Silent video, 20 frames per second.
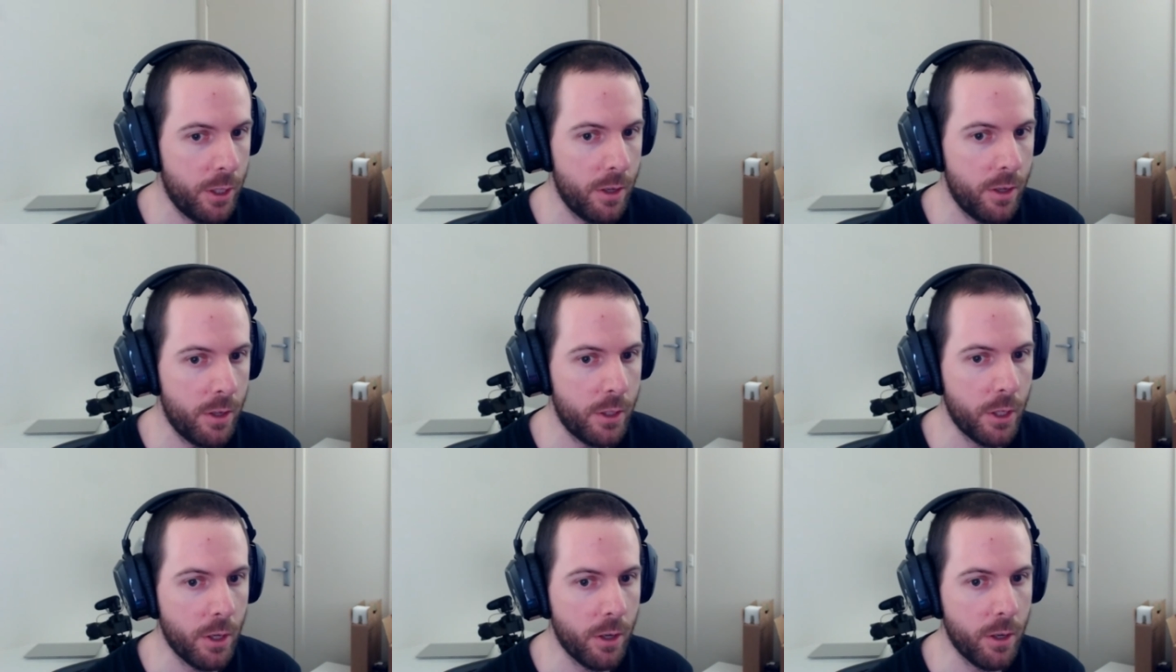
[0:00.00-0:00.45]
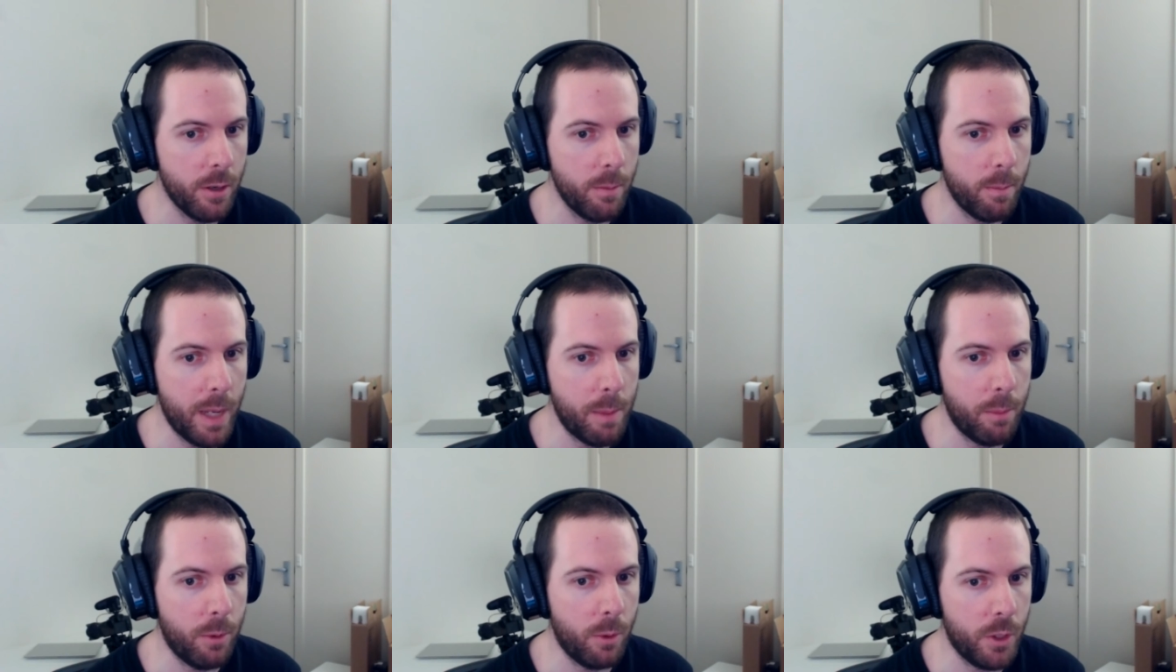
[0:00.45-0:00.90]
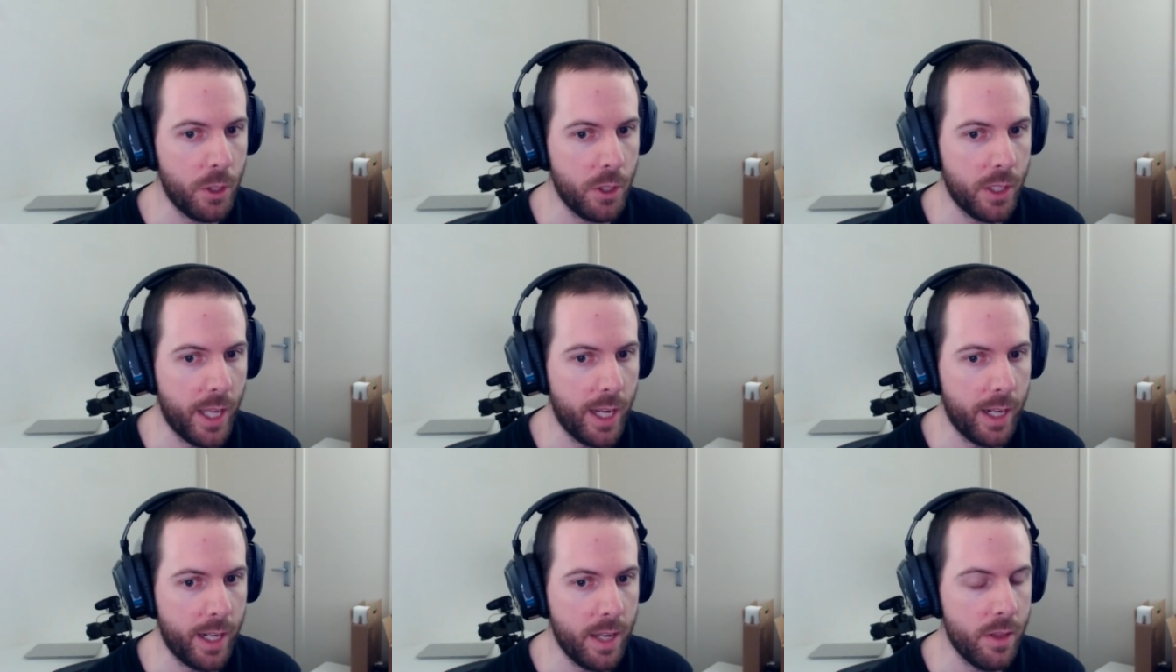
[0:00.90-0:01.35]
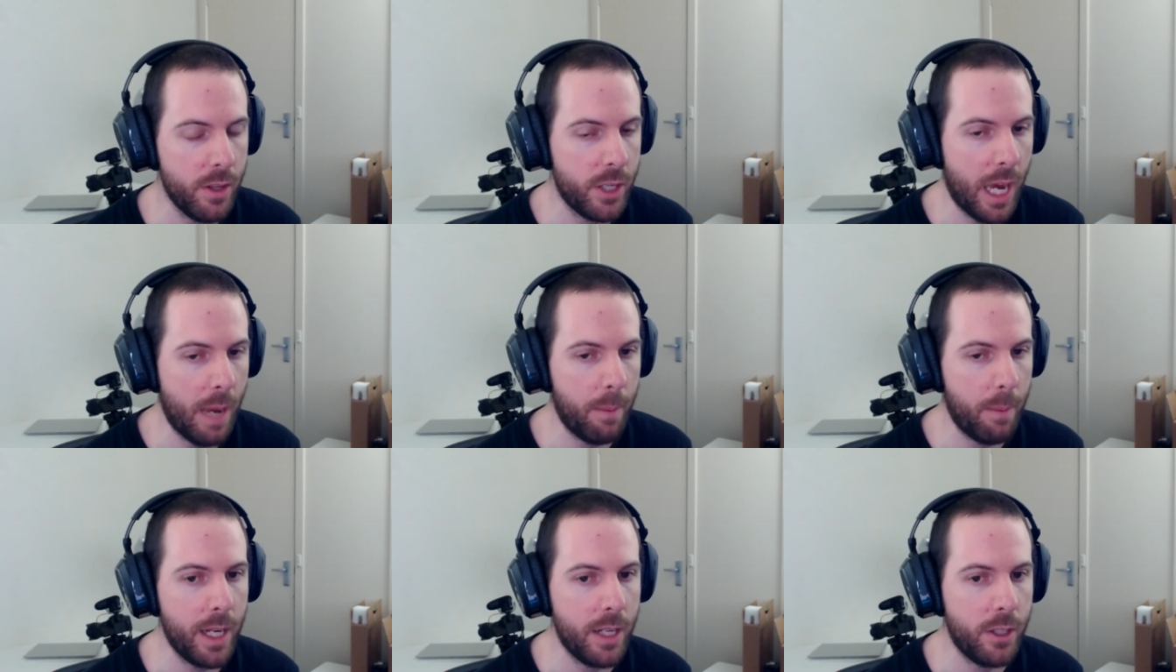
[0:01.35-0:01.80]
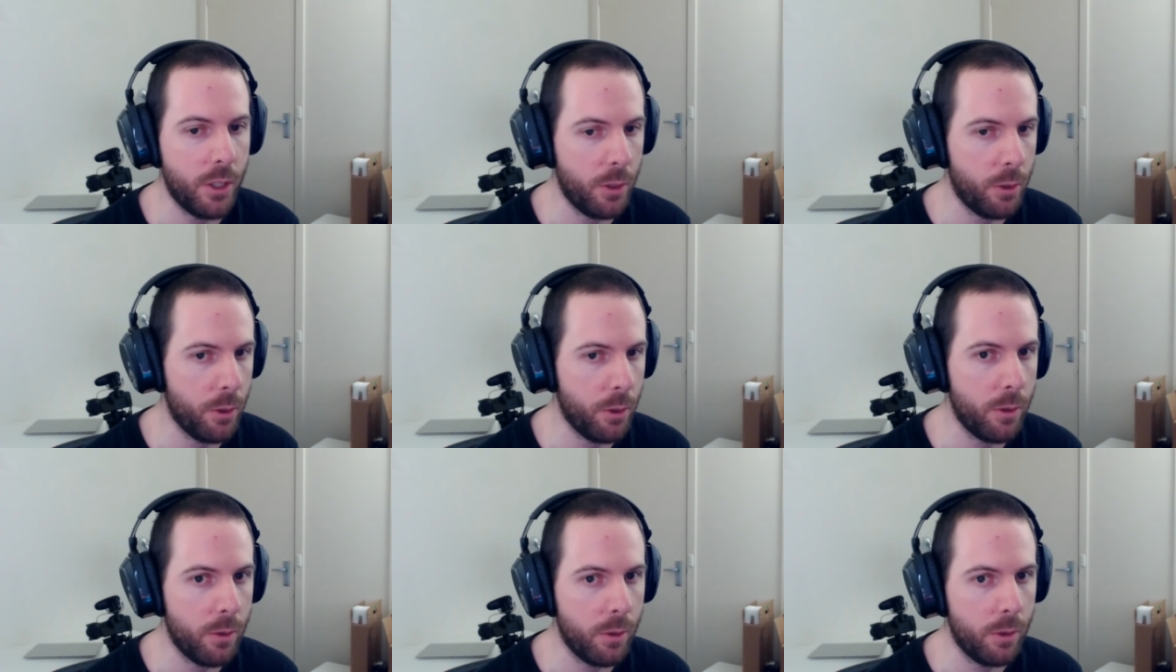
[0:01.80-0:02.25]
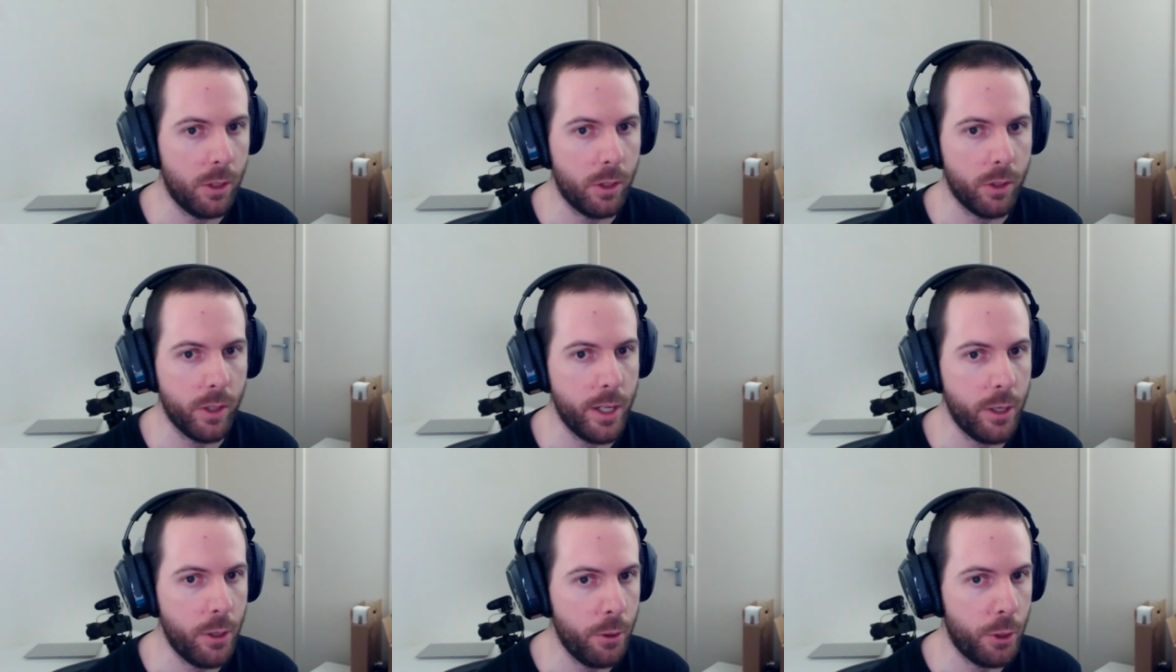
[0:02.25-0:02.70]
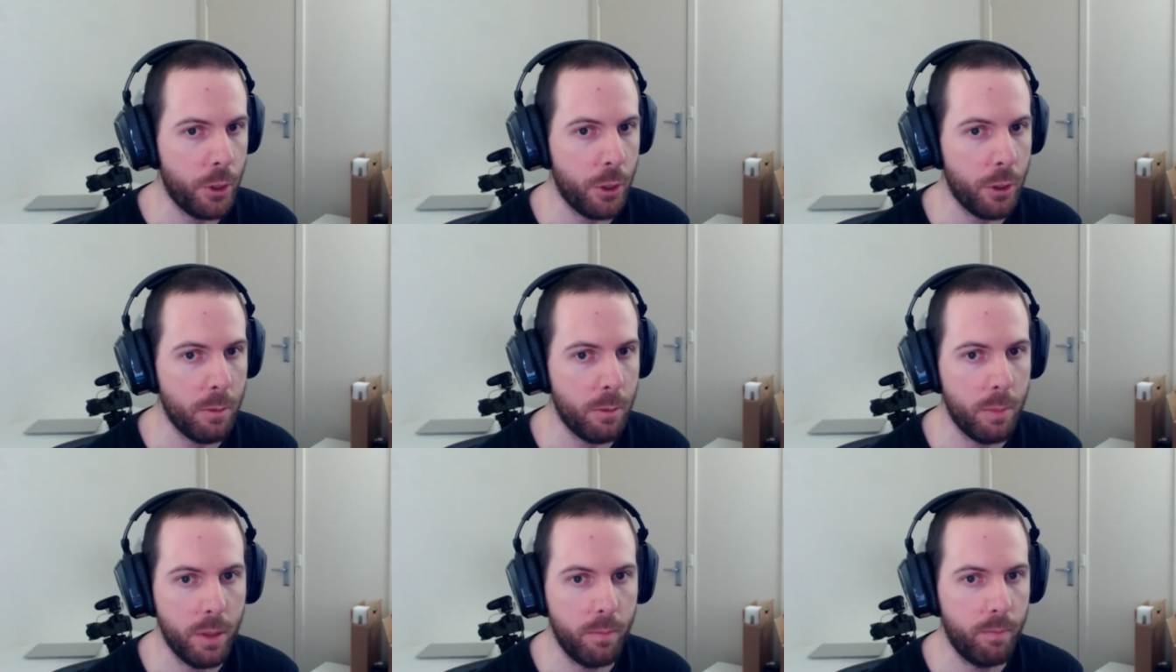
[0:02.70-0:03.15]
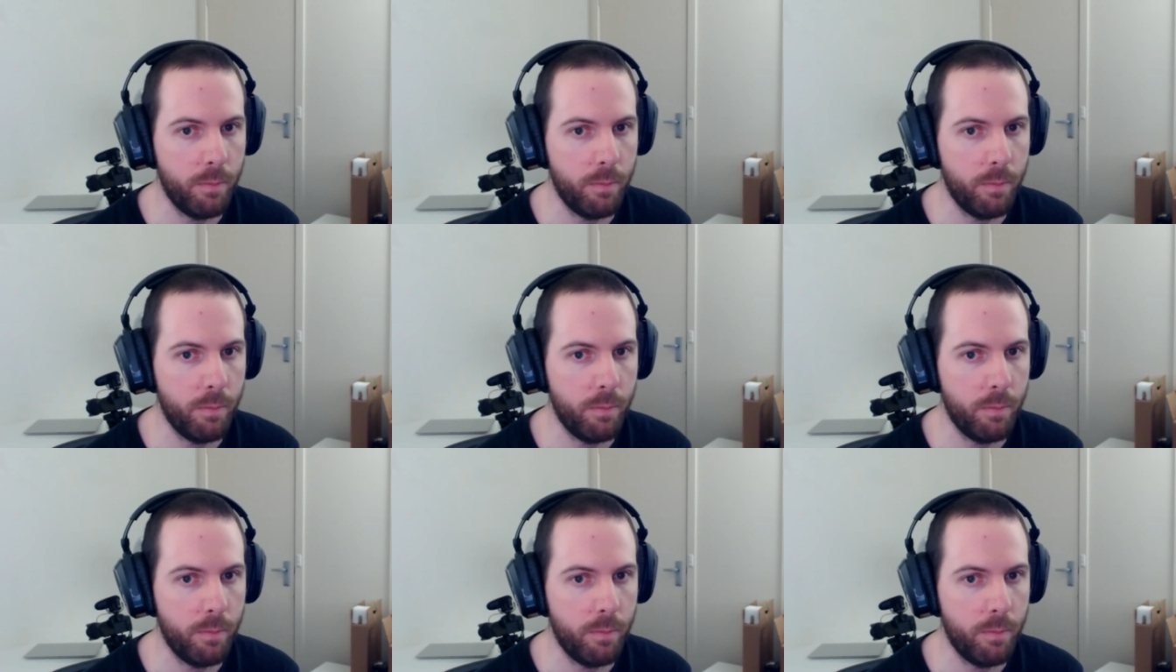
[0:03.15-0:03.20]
So people just either typing into Google or in YouTube,